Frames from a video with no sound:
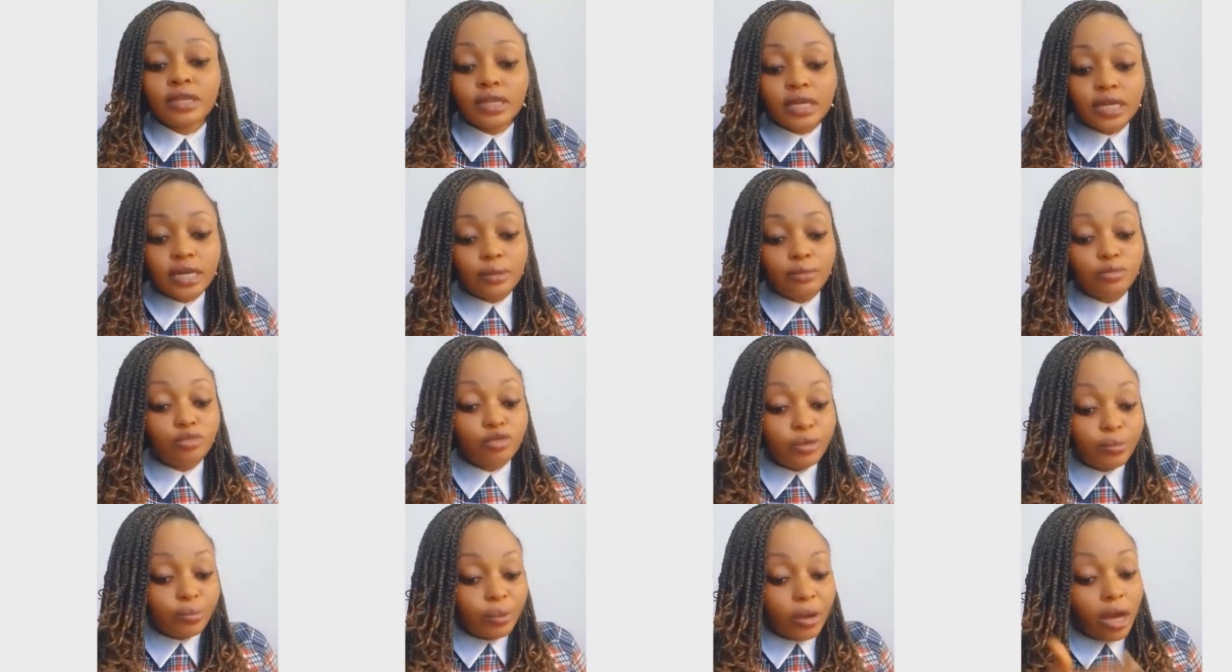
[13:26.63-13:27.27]

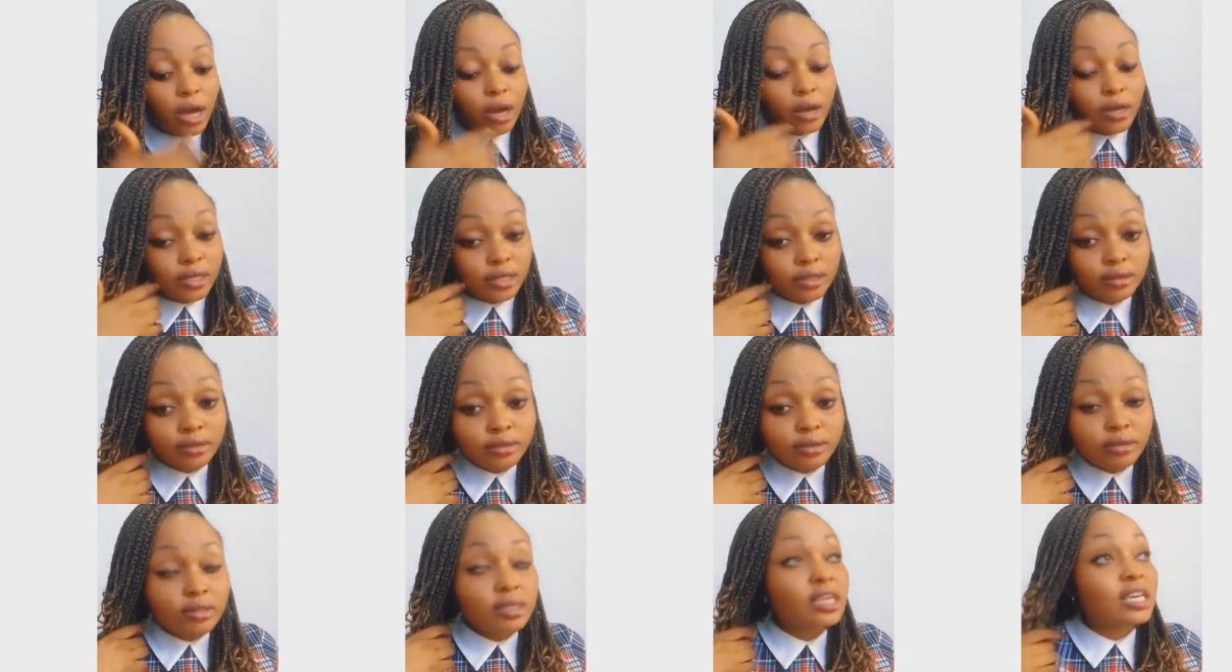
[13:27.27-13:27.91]
Repower.
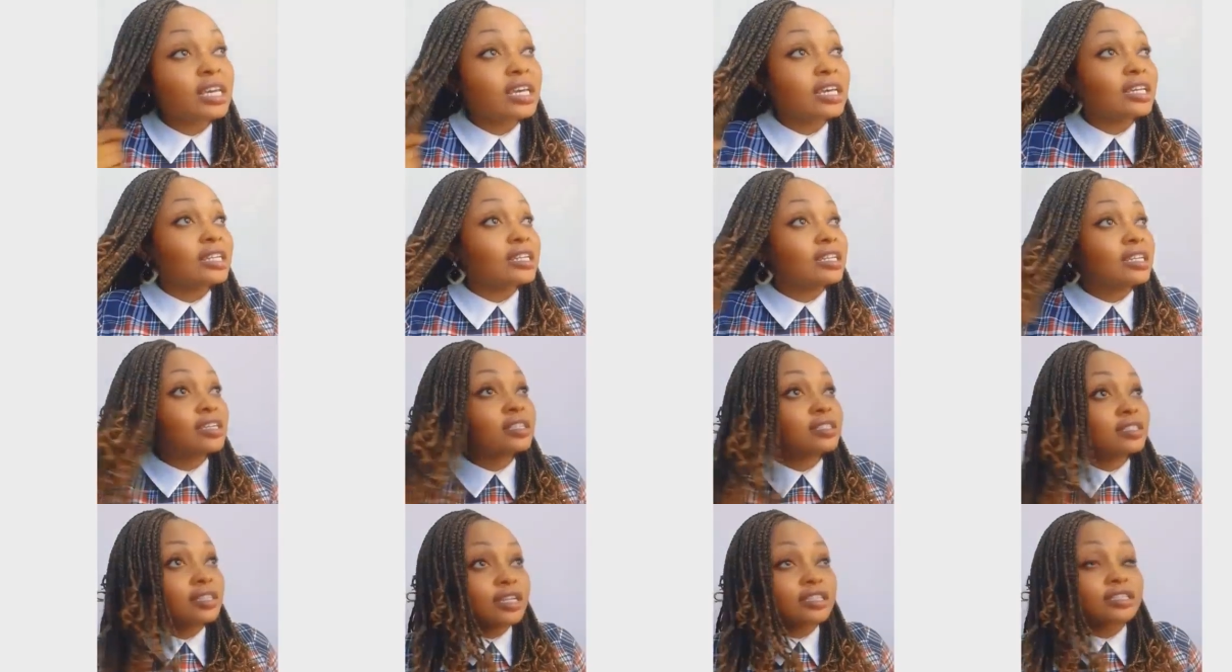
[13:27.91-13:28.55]

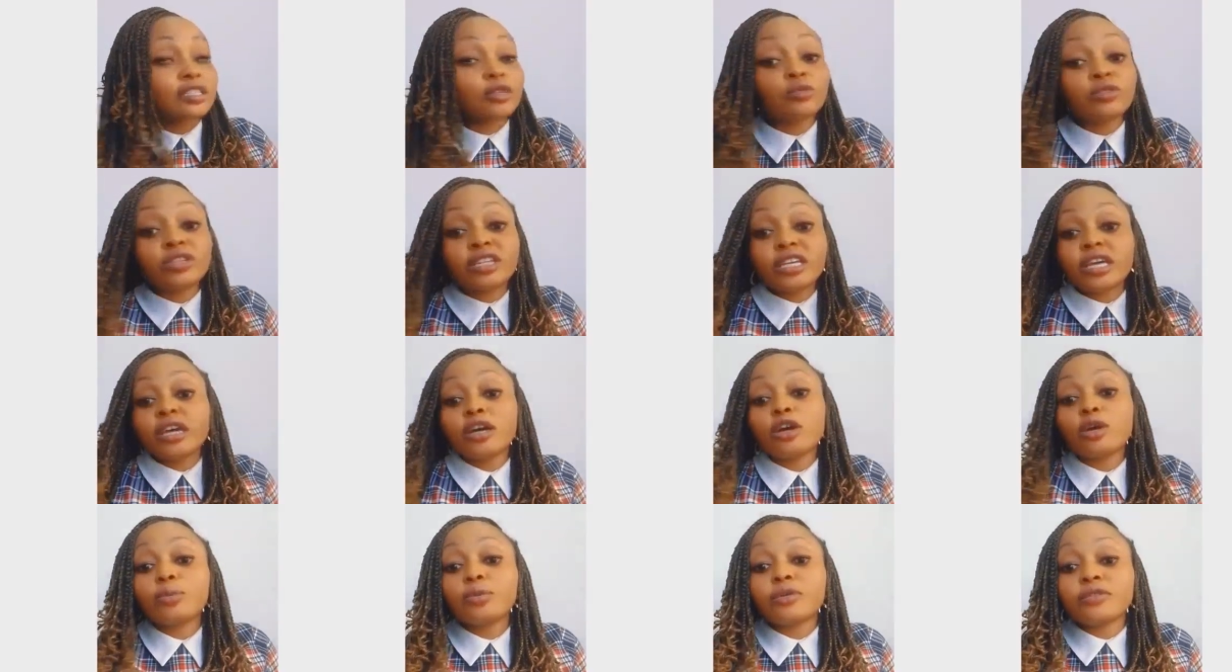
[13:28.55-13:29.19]
They started with the
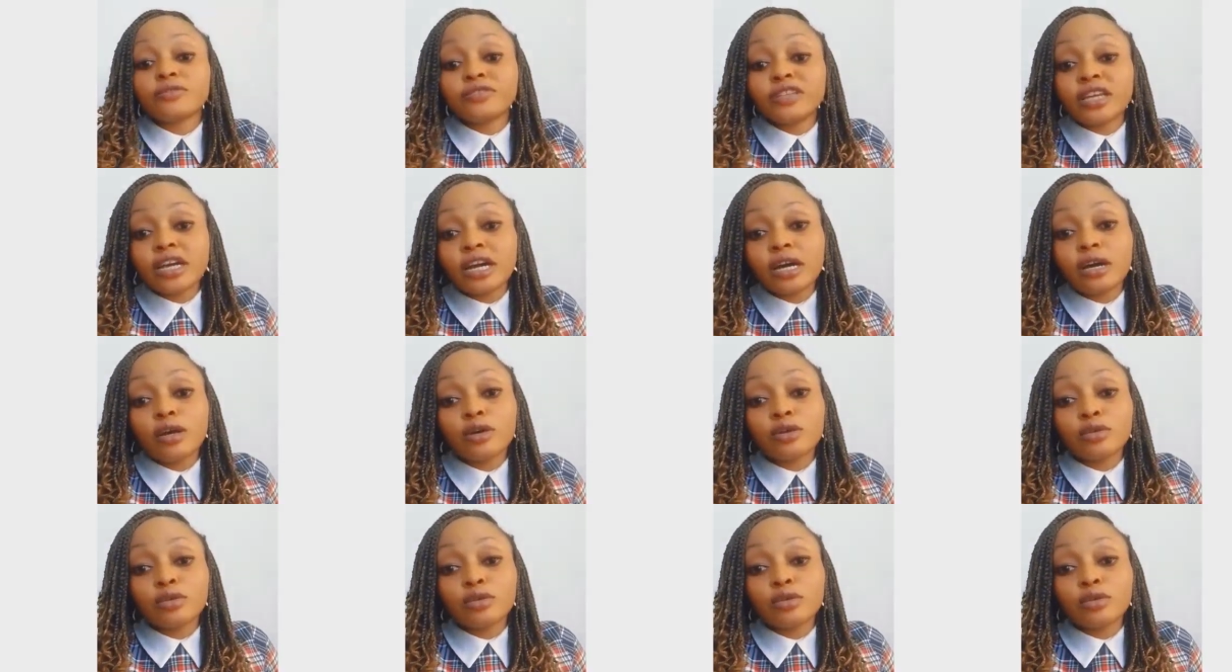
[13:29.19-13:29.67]
help of their